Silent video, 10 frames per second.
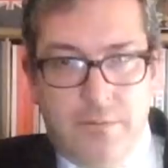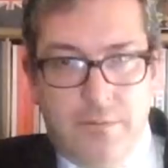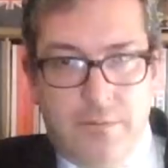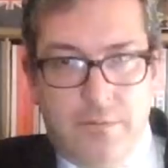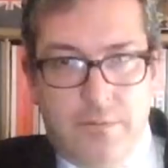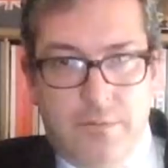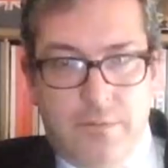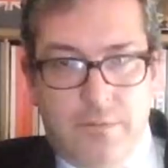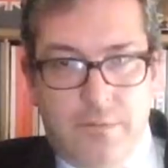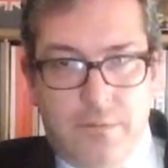
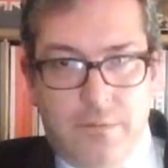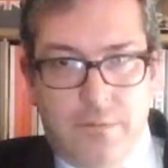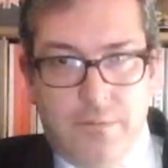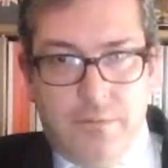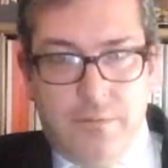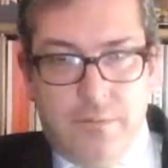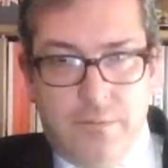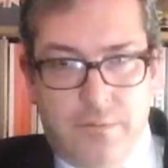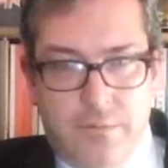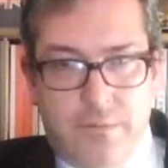
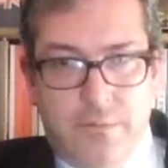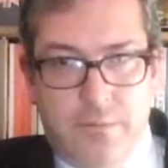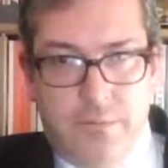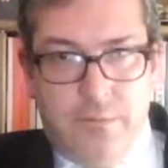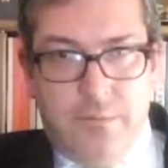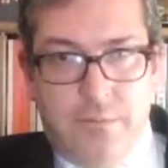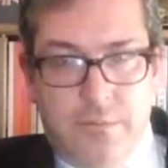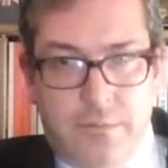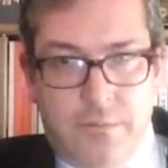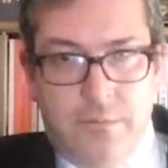
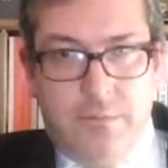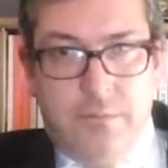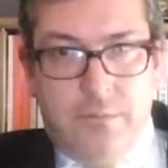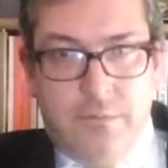The person shown says nothing.